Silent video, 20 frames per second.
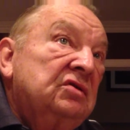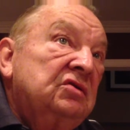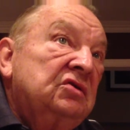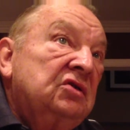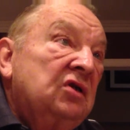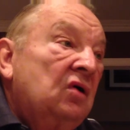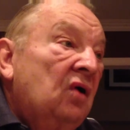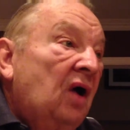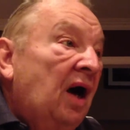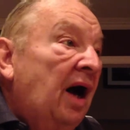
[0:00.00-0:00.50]

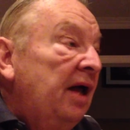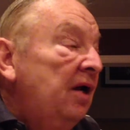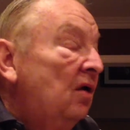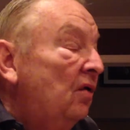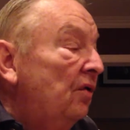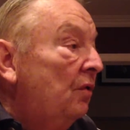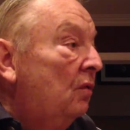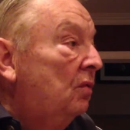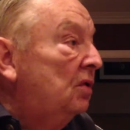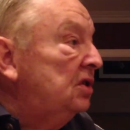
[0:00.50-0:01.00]
So I
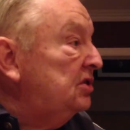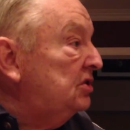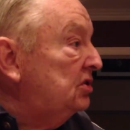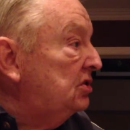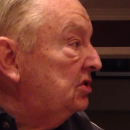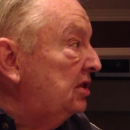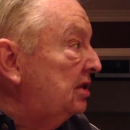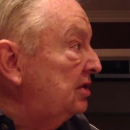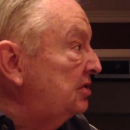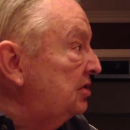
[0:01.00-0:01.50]
don't know what's
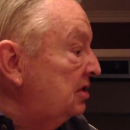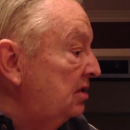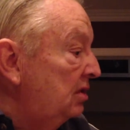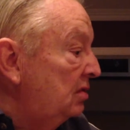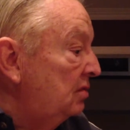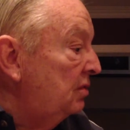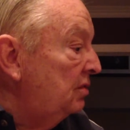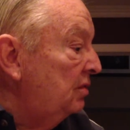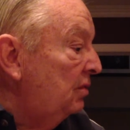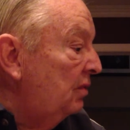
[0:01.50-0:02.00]
sensitive,
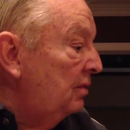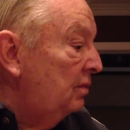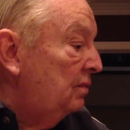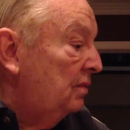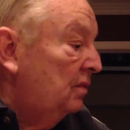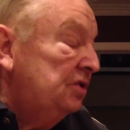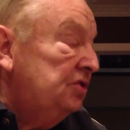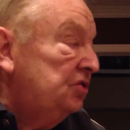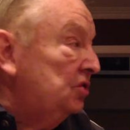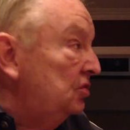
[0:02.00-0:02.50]

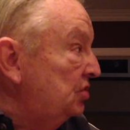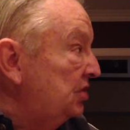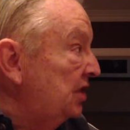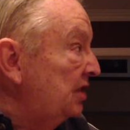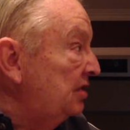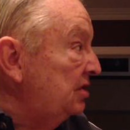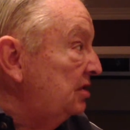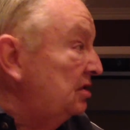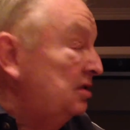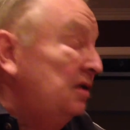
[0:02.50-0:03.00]
what's so
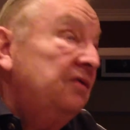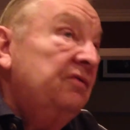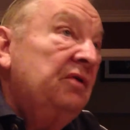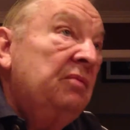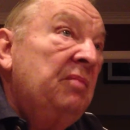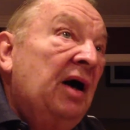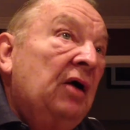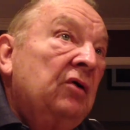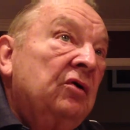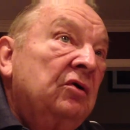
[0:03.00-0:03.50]
sensitive
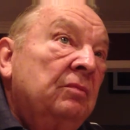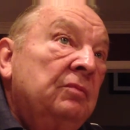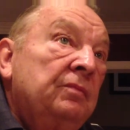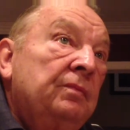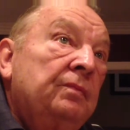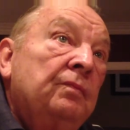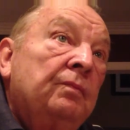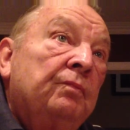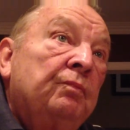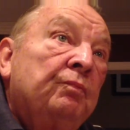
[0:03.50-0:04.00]
about her
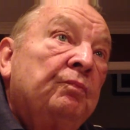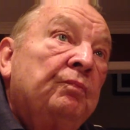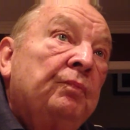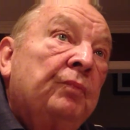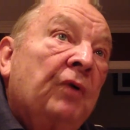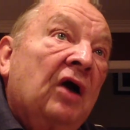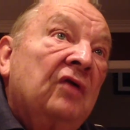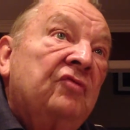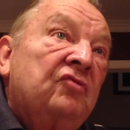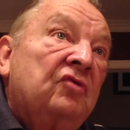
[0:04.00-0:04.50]

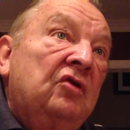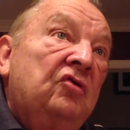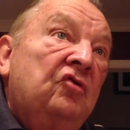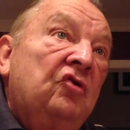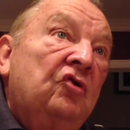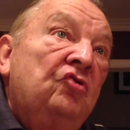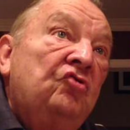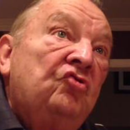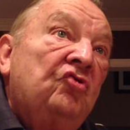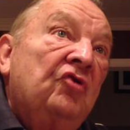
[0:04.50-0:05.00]

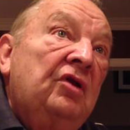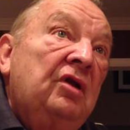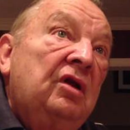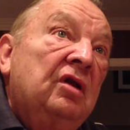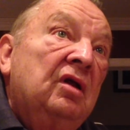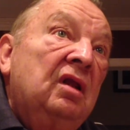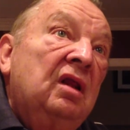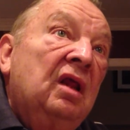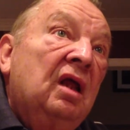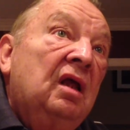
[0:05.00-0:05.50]
prostitution
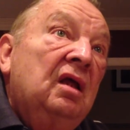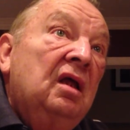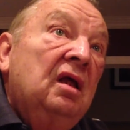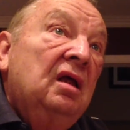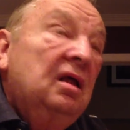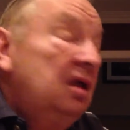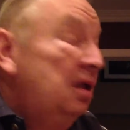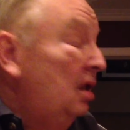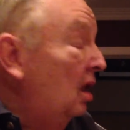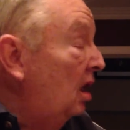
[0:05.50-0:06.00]
and,
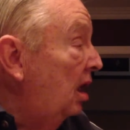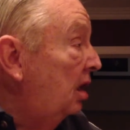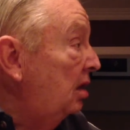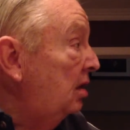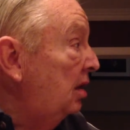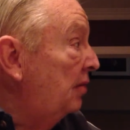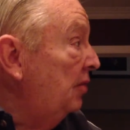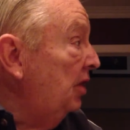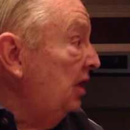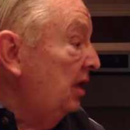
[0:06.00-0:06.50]
you
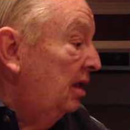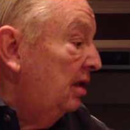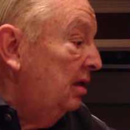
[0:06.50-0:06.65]
know, I mean,